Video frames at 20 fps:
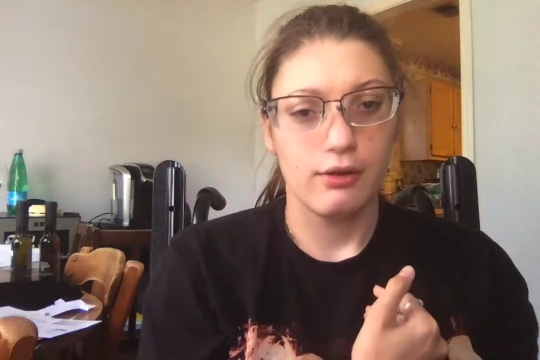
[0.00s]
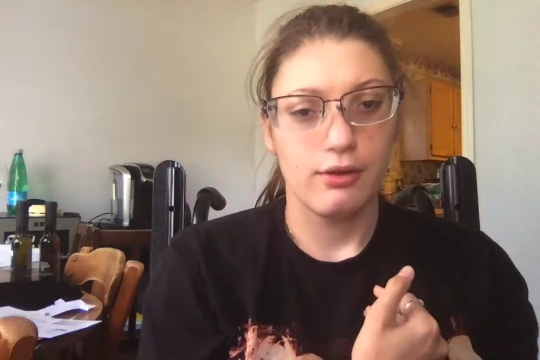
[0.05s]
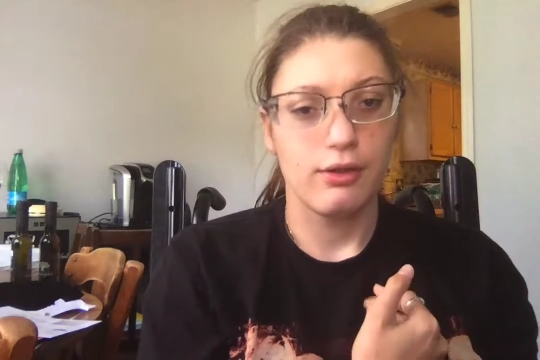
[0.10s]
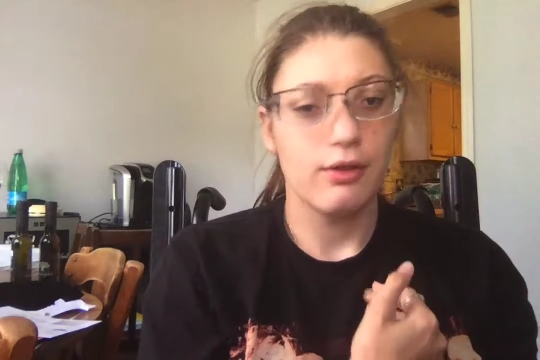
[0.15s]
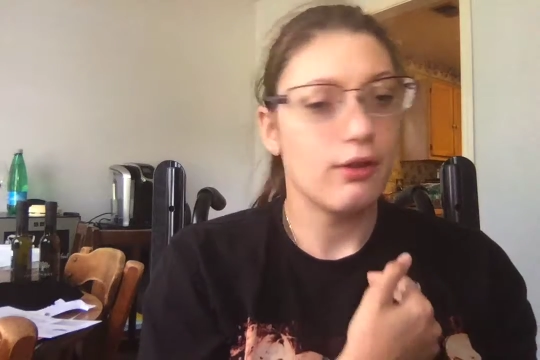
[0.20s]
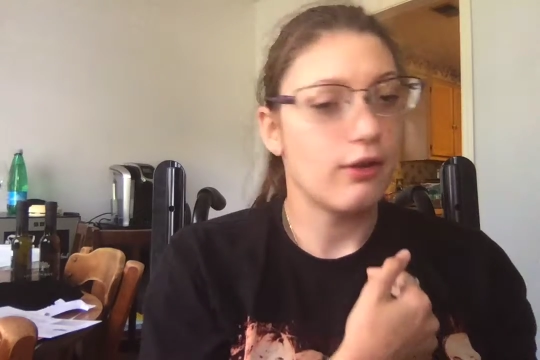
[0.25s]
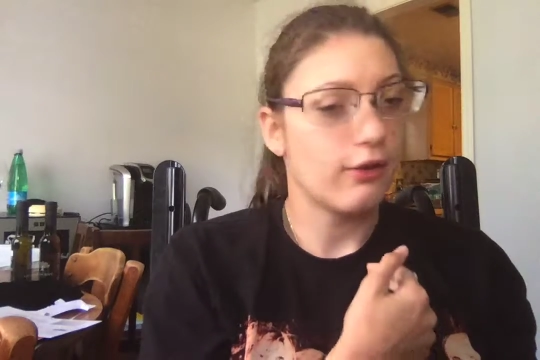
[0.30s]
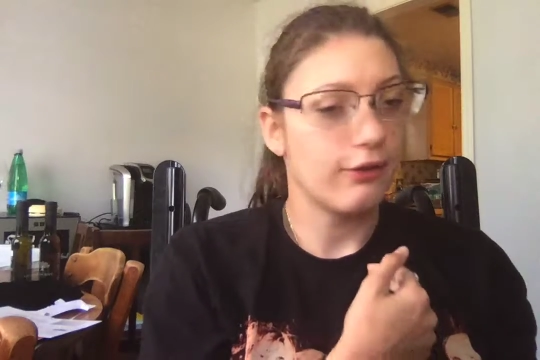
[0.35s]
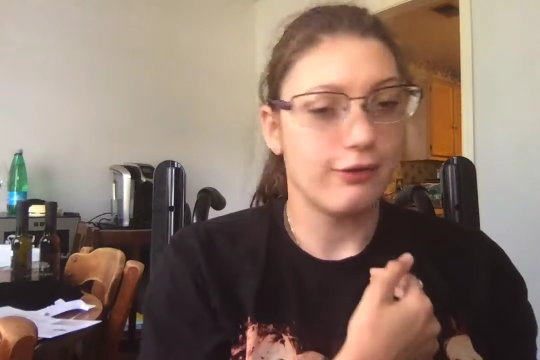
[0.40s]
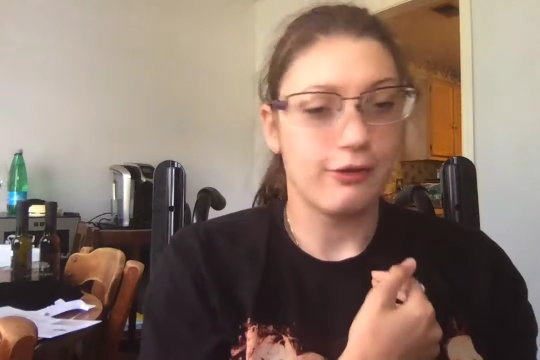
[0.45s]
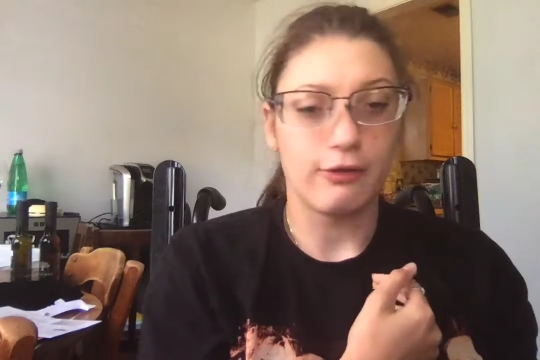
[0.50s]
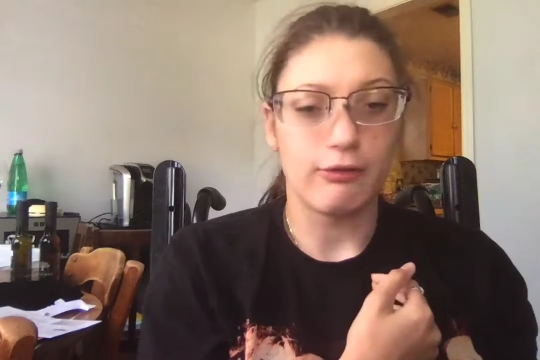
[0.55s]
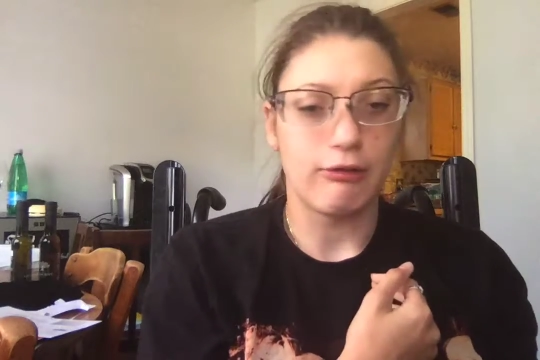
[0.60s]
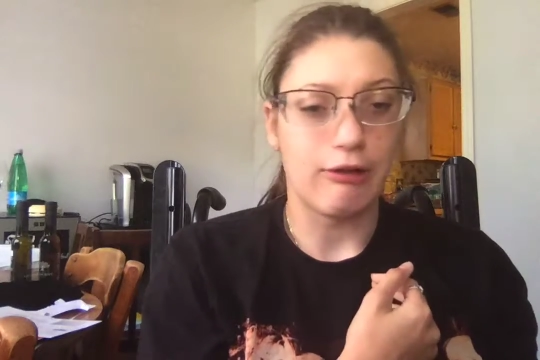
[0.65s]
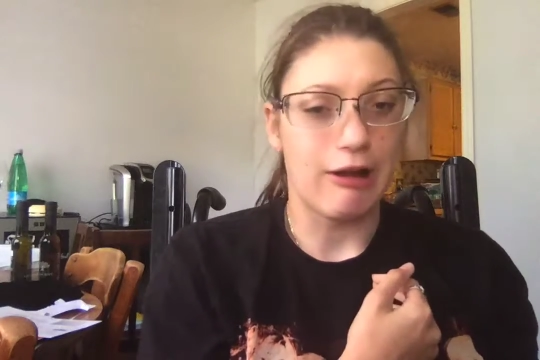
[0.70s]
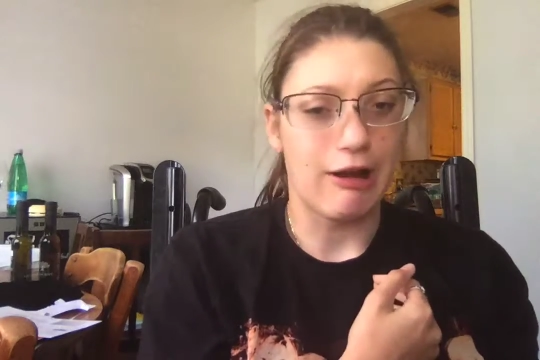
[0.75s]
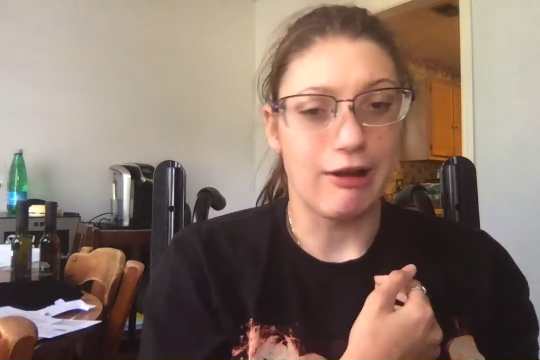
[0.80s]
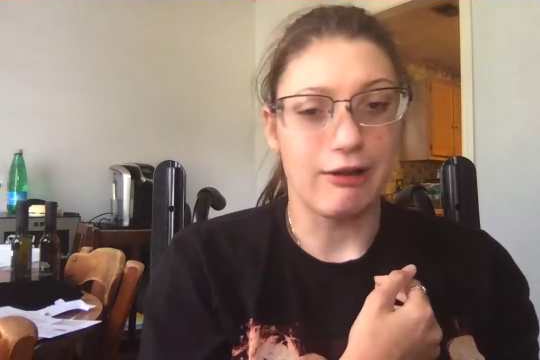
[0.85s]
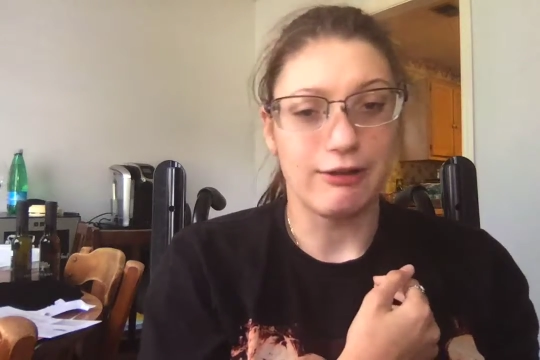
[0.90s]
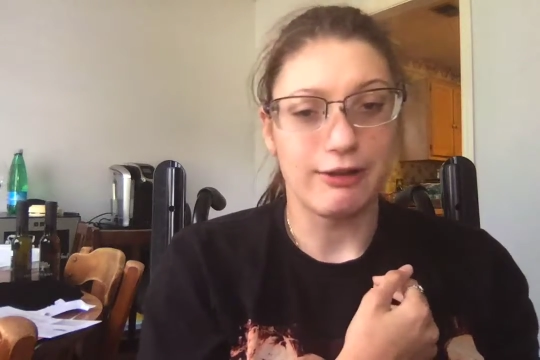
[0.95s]
the
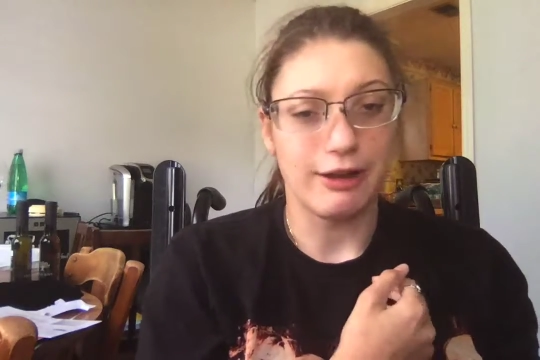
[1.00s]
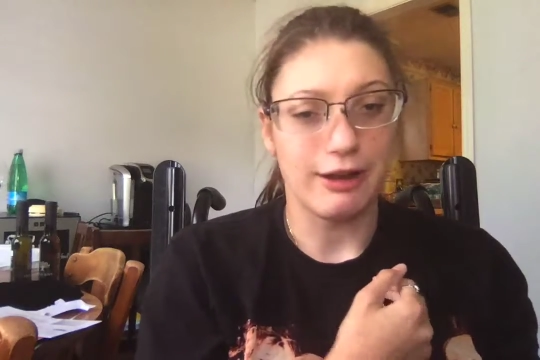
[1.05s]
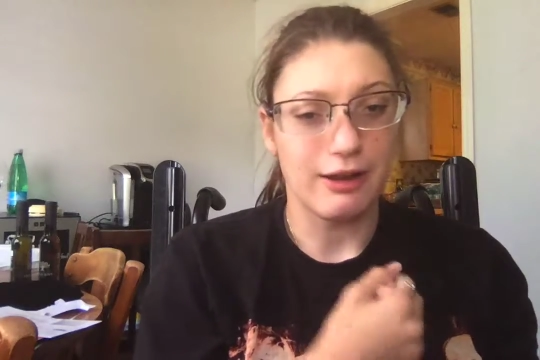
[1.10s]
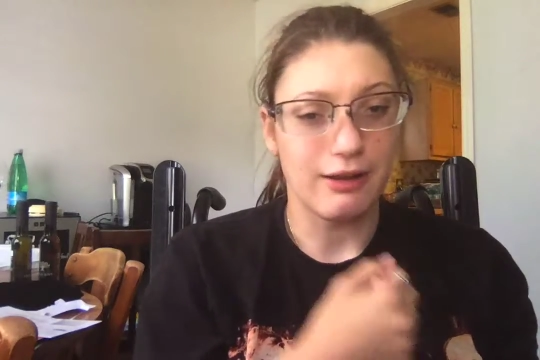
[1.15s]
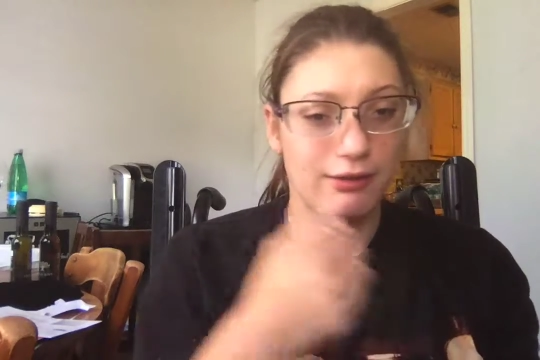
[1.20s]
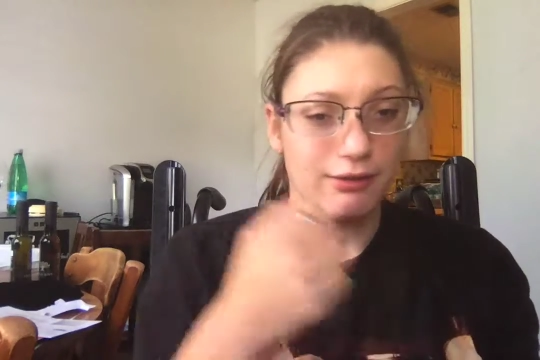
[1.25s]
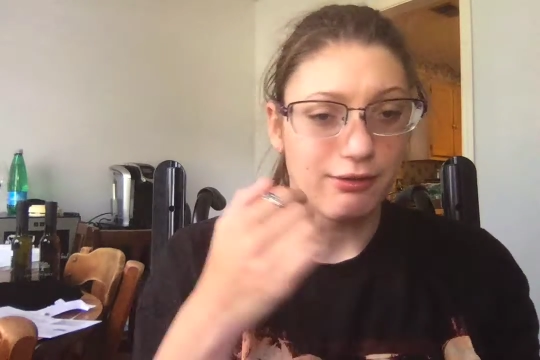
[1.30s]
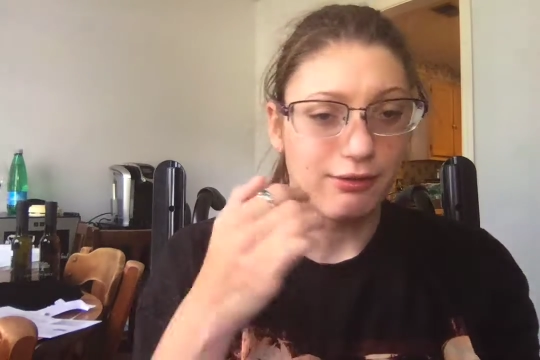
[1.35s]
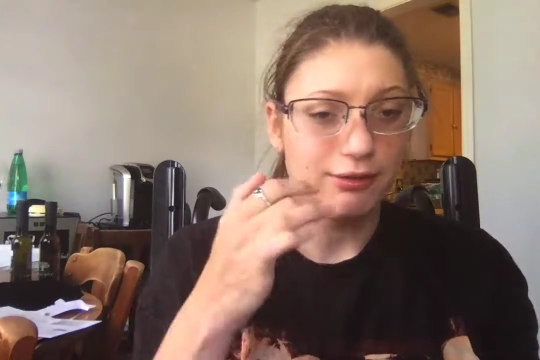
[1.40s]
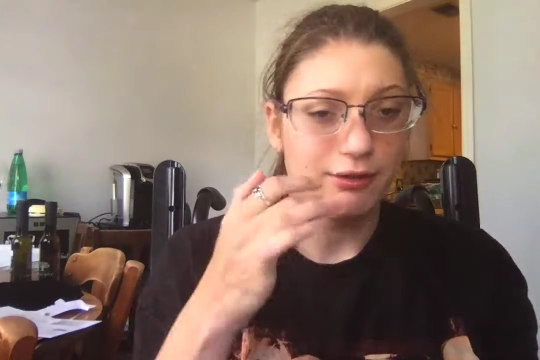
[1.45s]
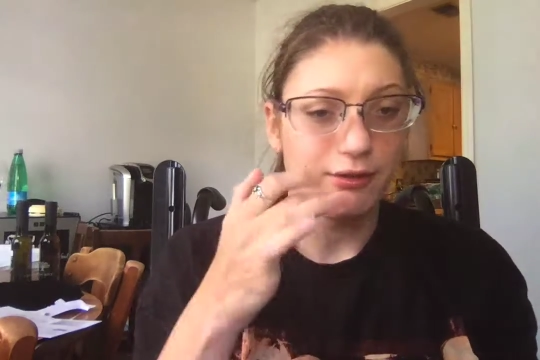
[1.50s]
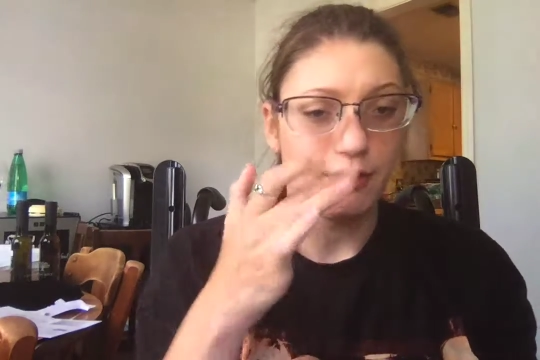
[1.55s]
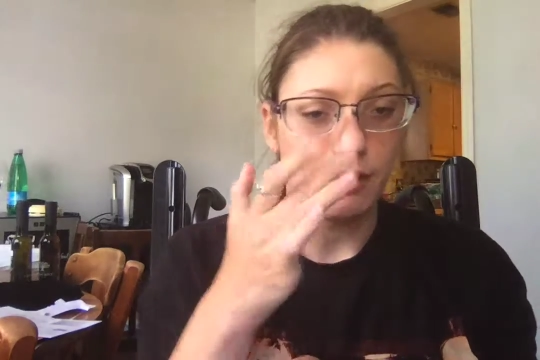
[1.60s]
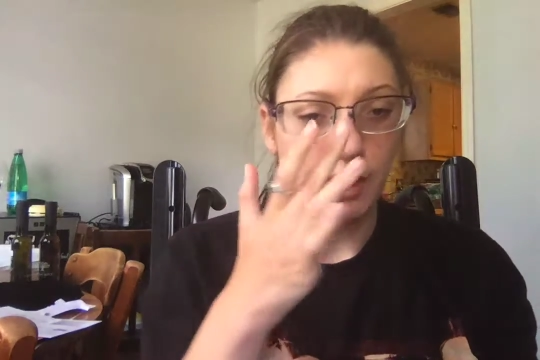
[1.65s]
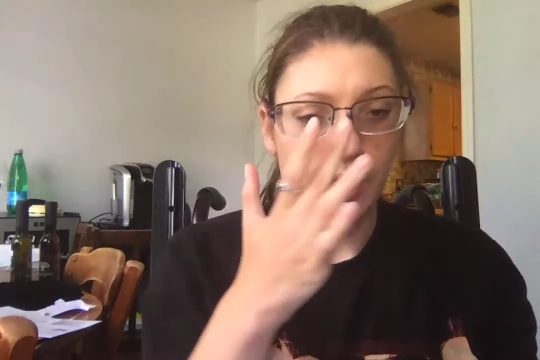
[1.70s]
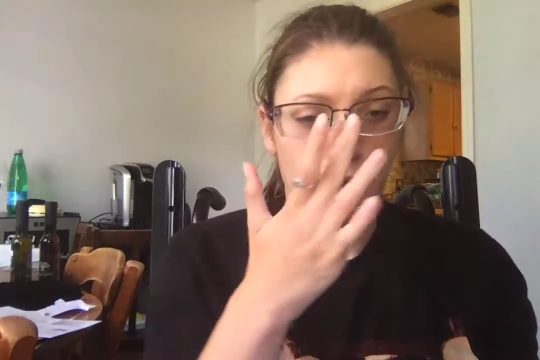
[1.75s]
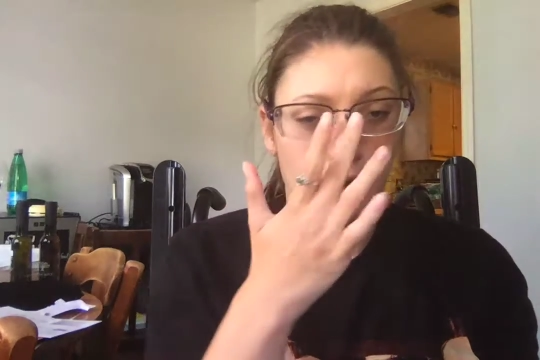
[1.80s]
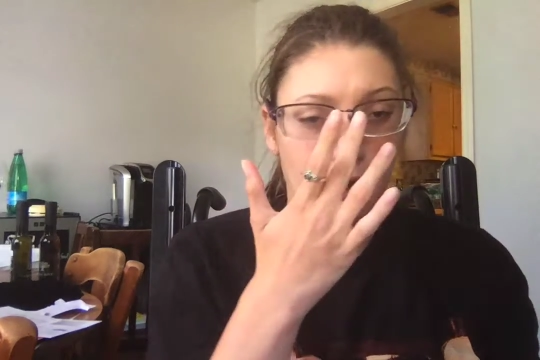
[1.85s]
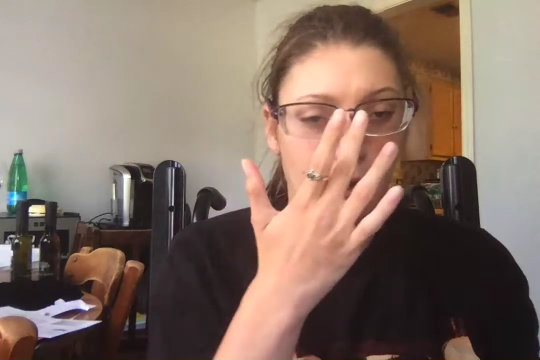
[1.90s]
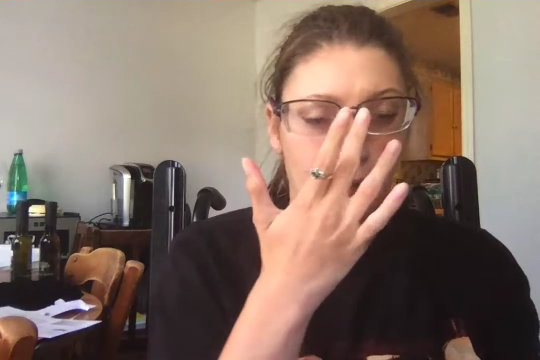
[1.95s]
surroundings
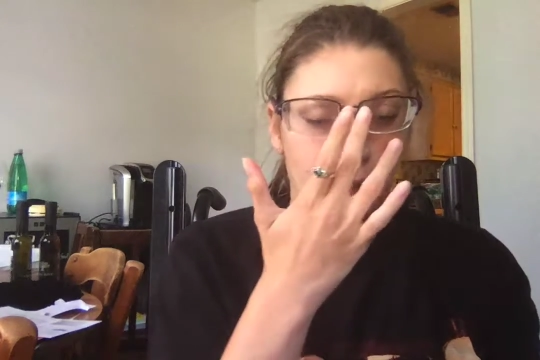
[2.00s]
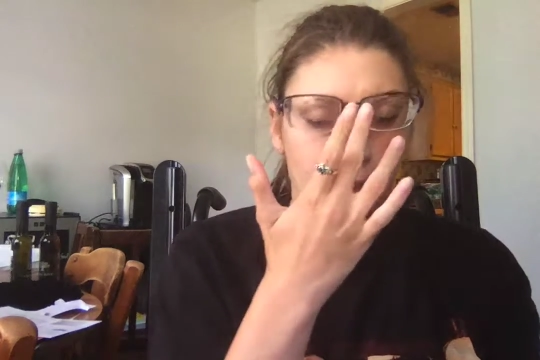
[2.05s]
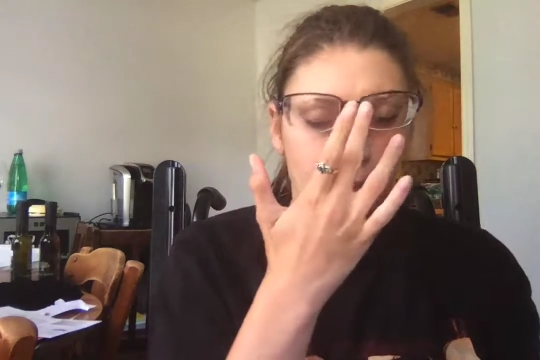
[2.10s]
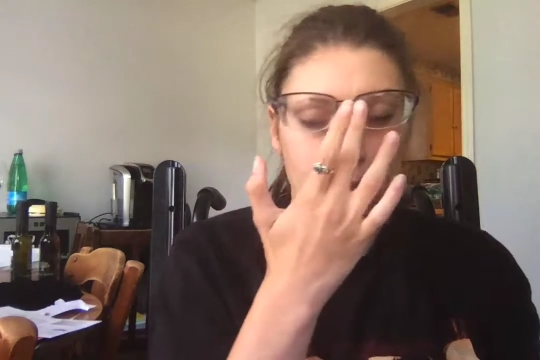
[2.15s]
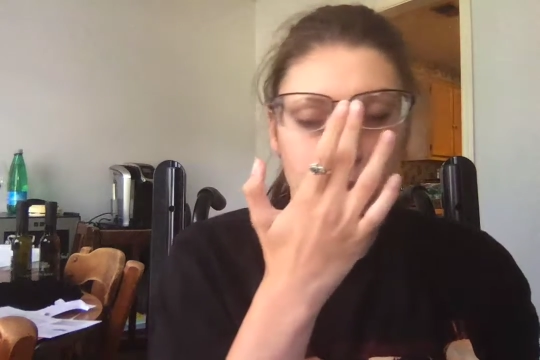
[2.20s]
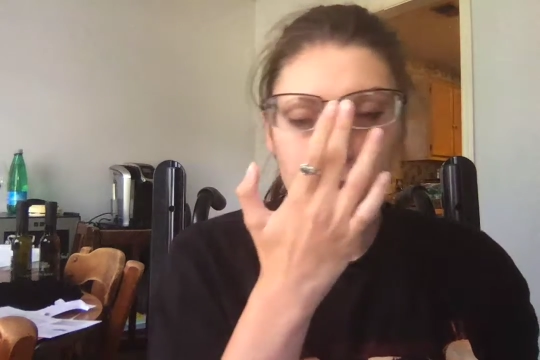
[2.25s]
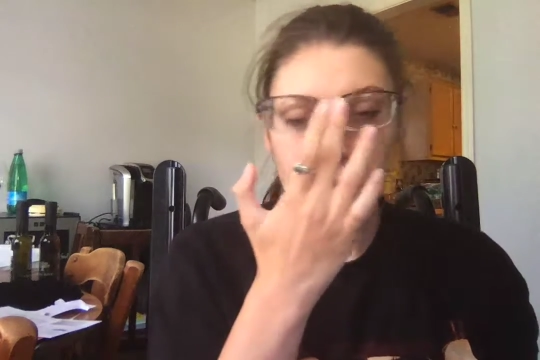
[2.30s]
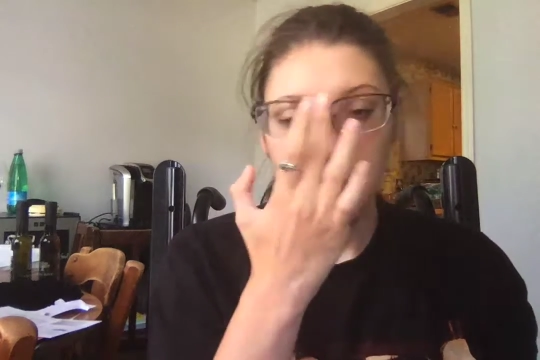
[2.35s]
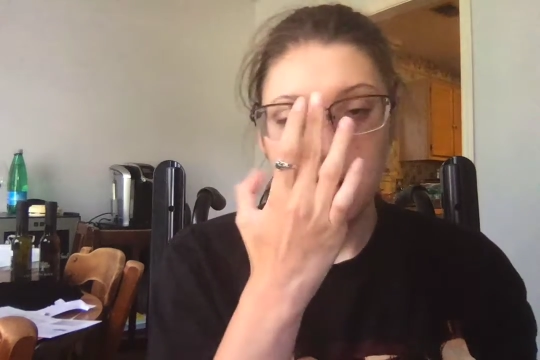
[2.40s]
um,